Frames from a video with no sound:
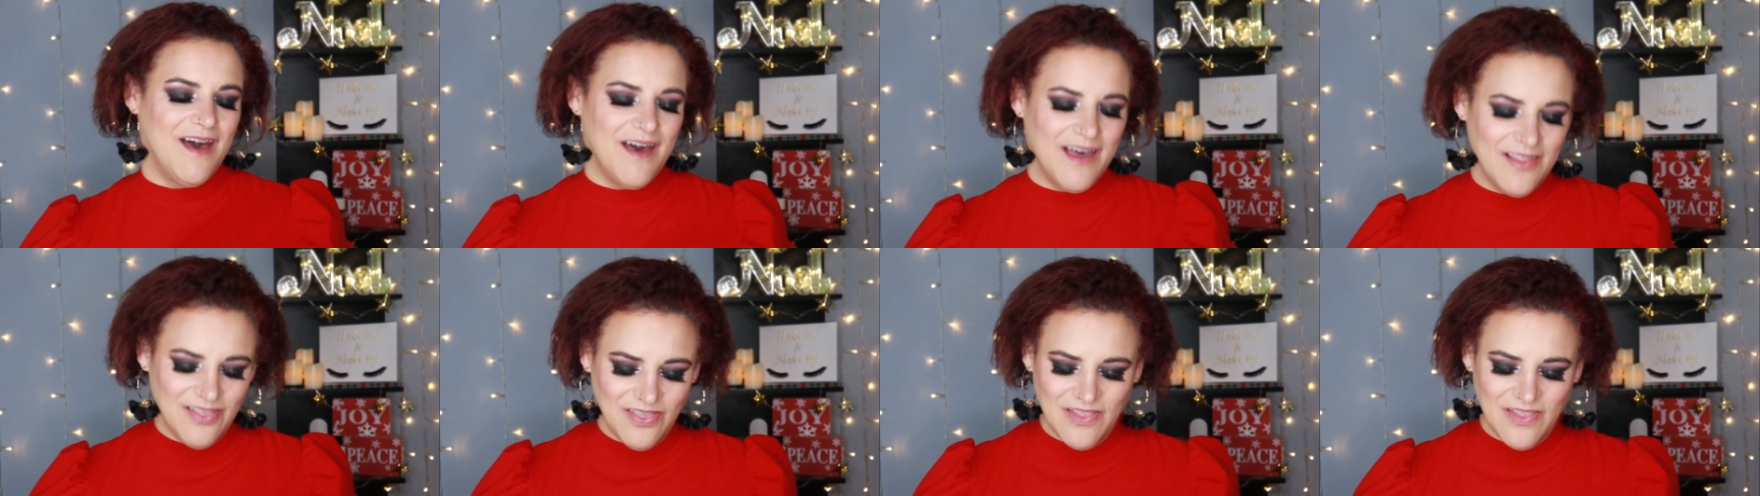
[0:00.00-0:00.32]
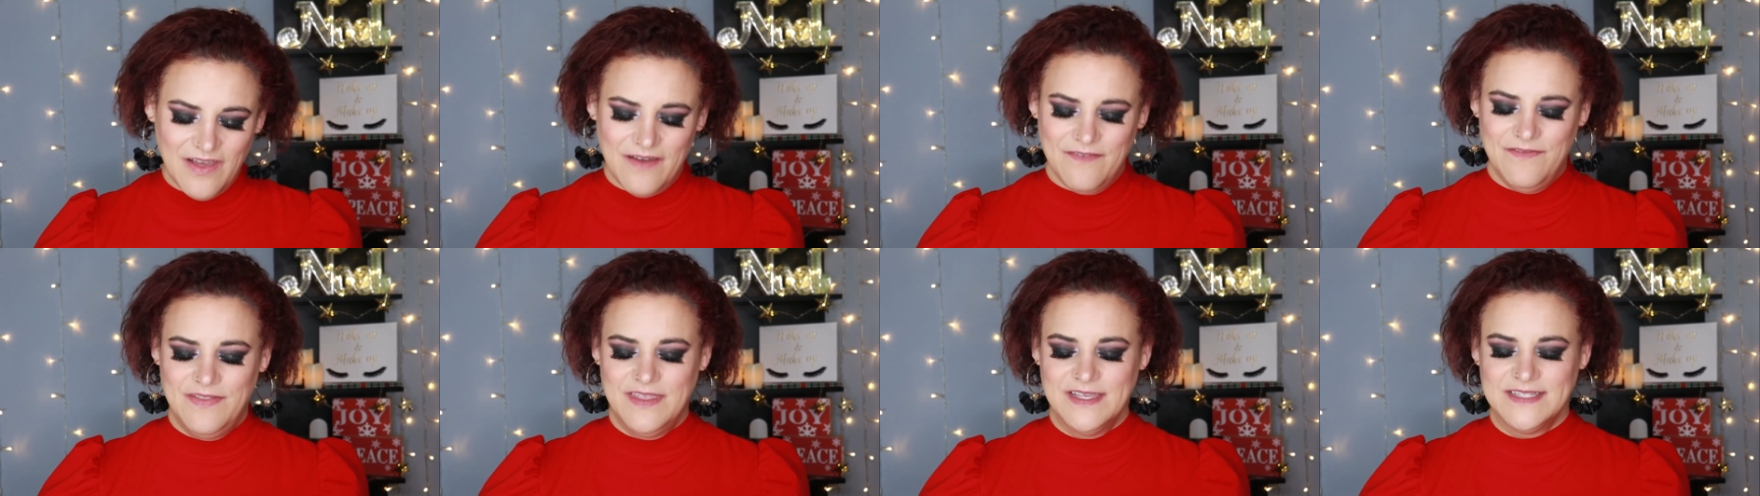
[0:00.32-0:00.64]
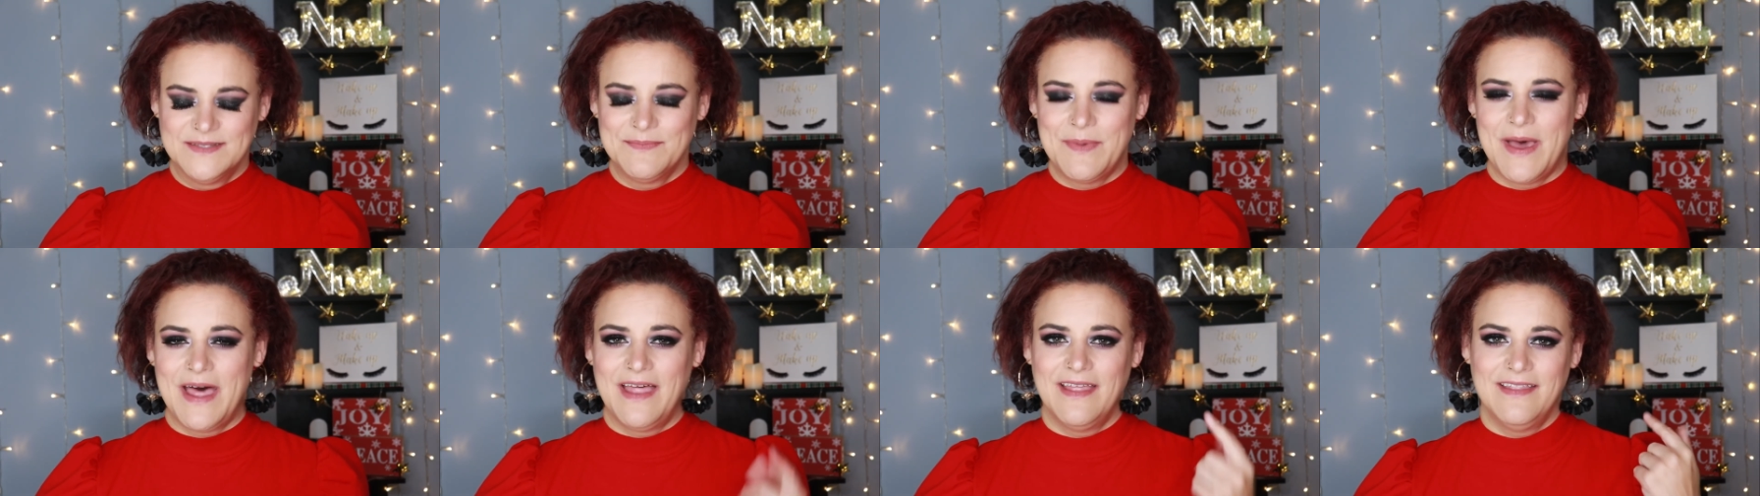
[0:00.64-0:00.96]
I love
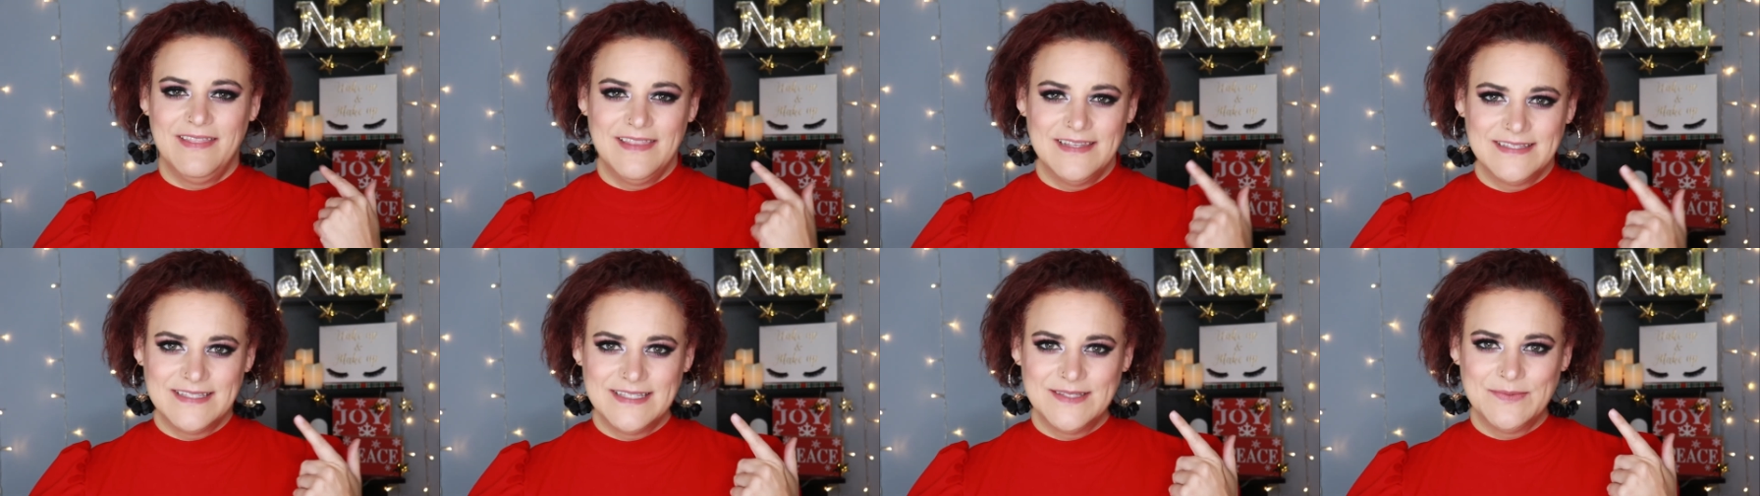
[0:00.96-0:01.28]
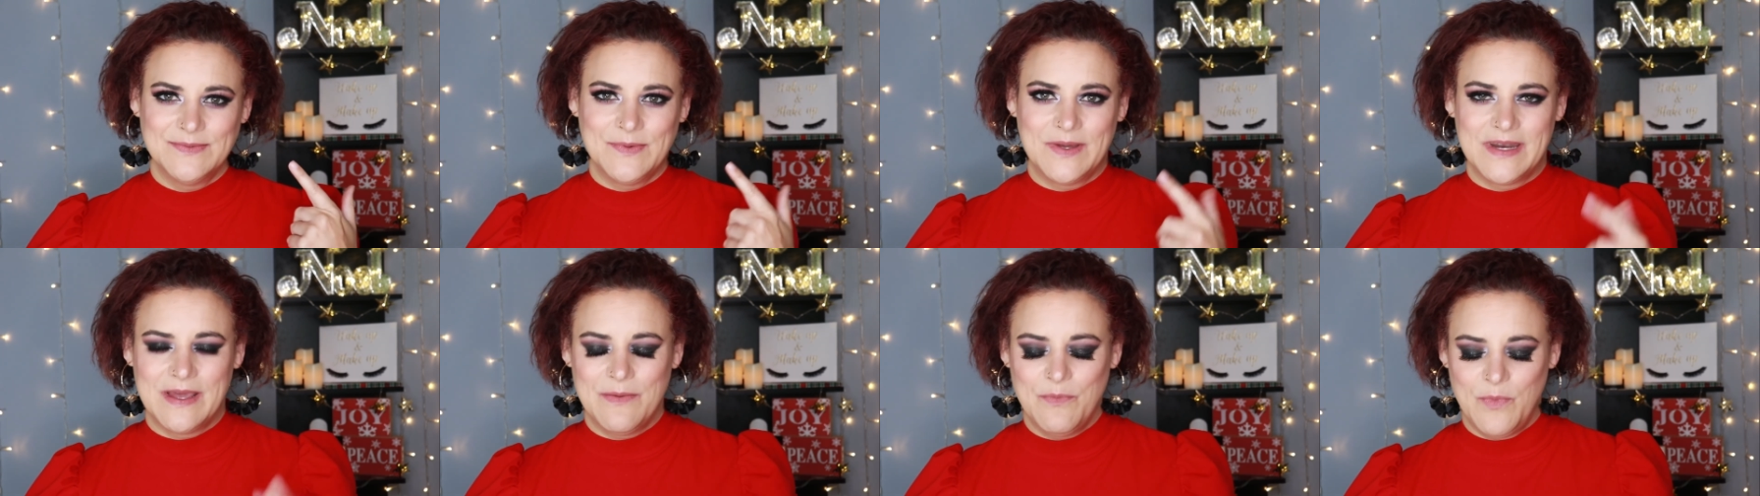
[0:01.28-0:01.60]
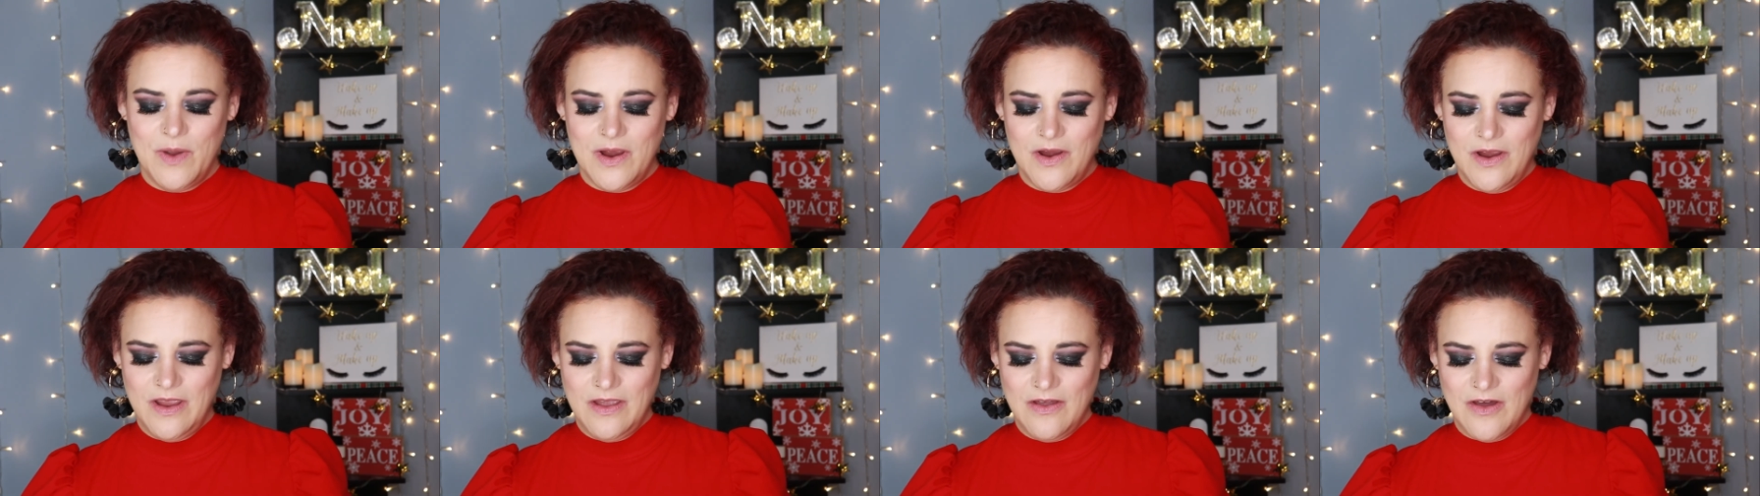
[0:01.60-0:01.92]
this palette. This is what I'm
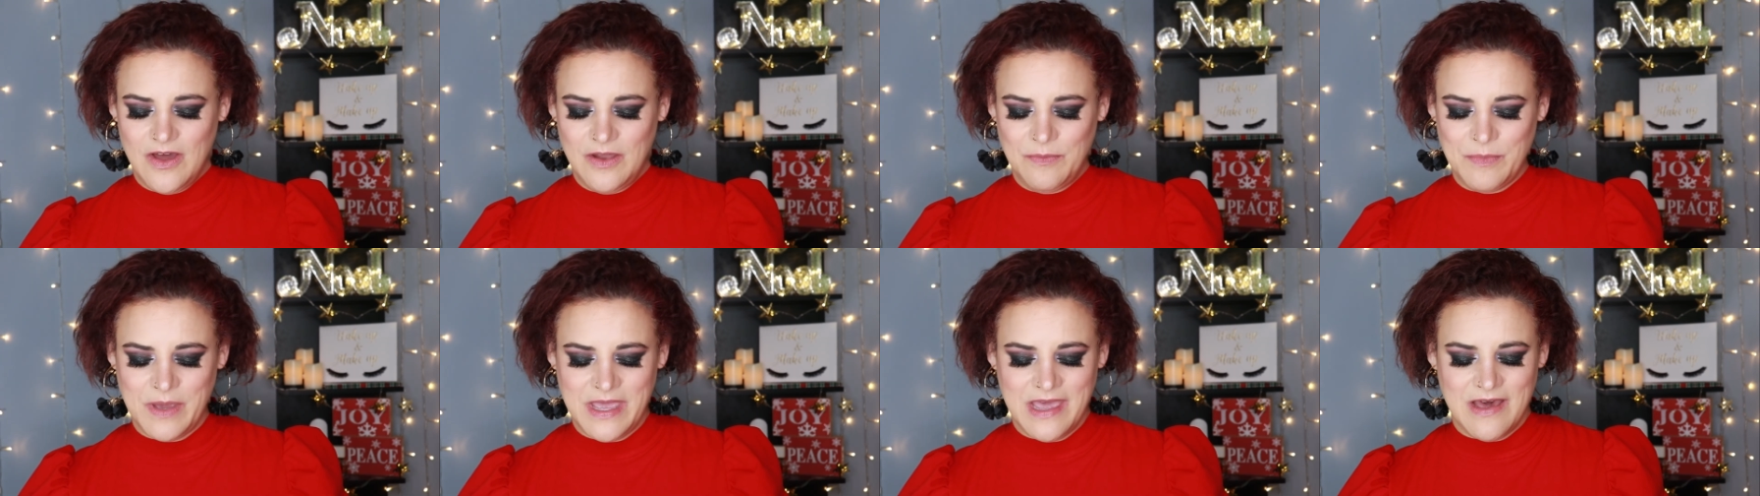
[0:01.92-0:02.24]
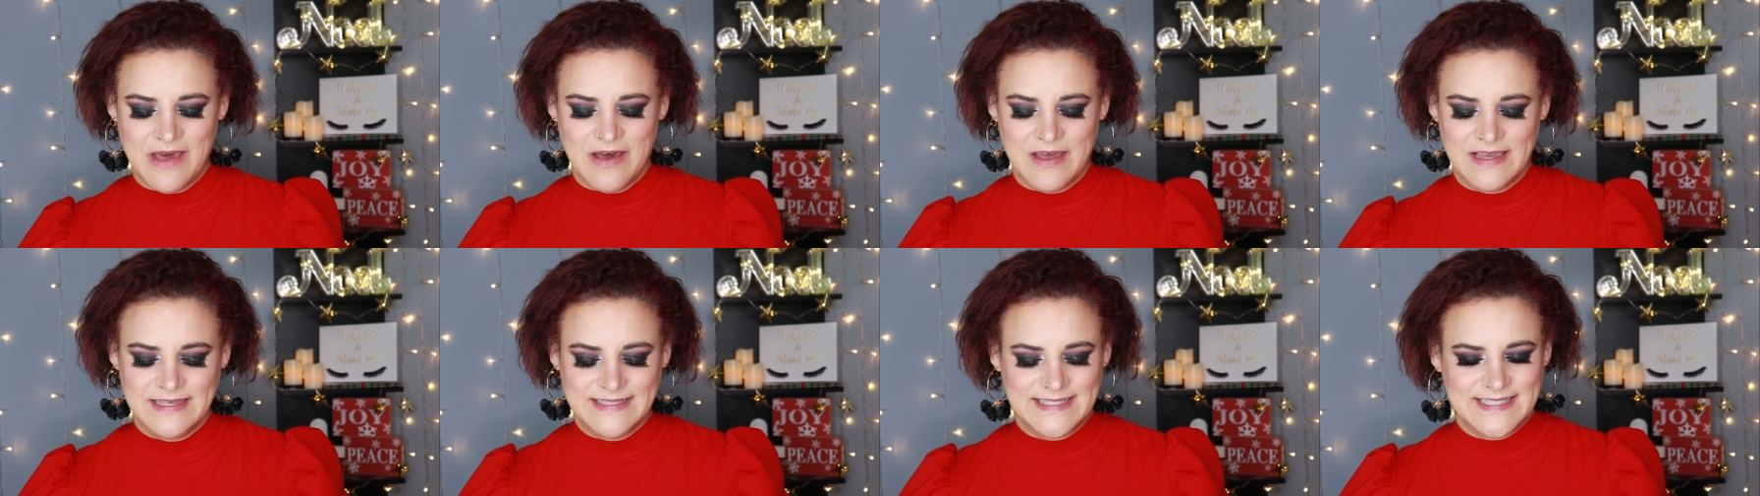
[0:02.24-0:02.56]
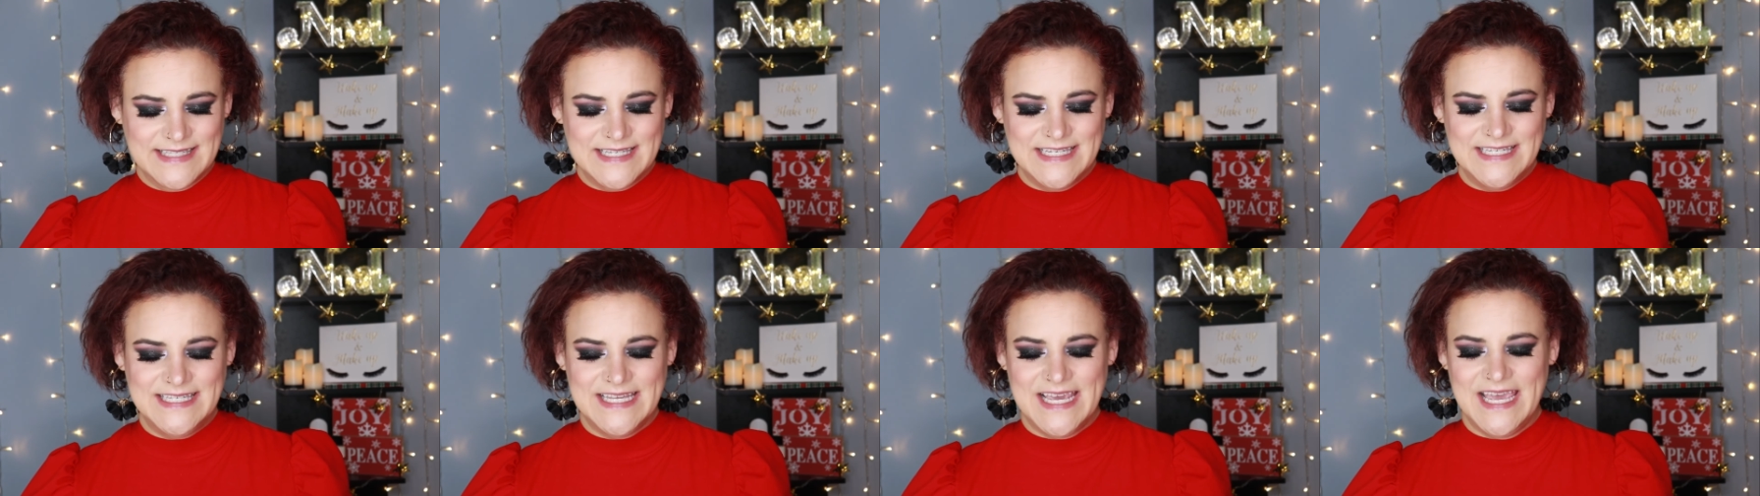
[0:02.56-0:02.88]
wearing on my
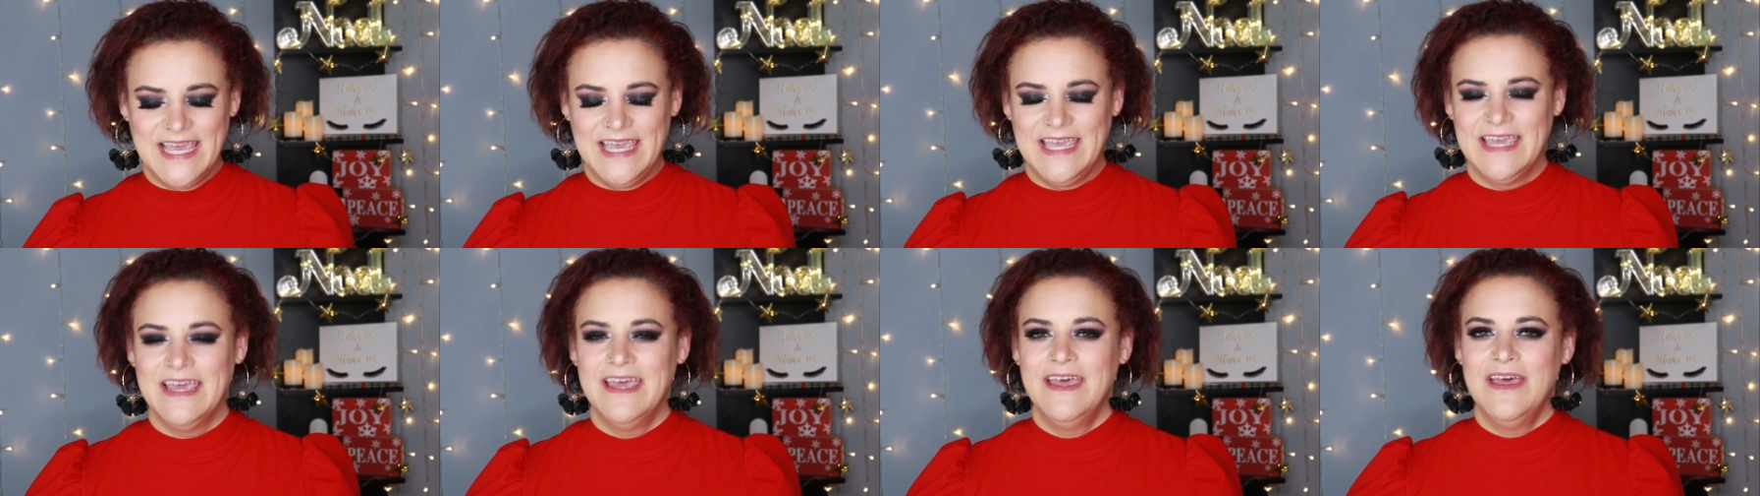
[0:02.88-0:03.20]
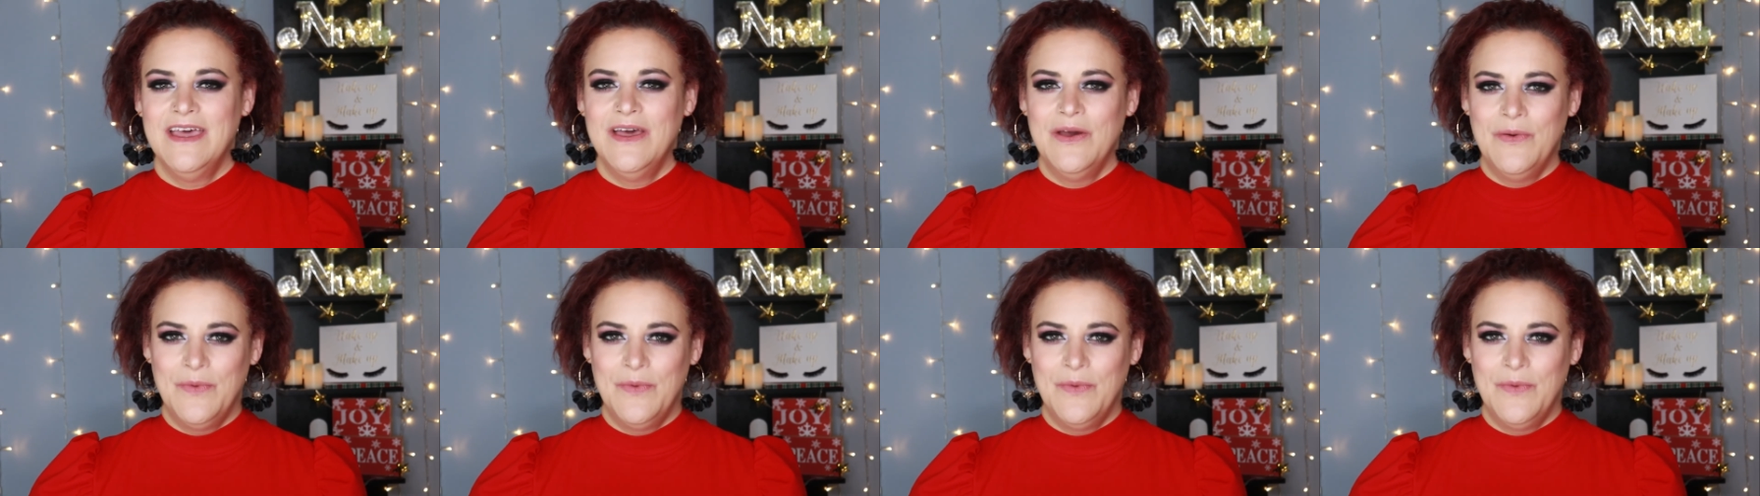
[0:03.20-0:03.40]
eyes today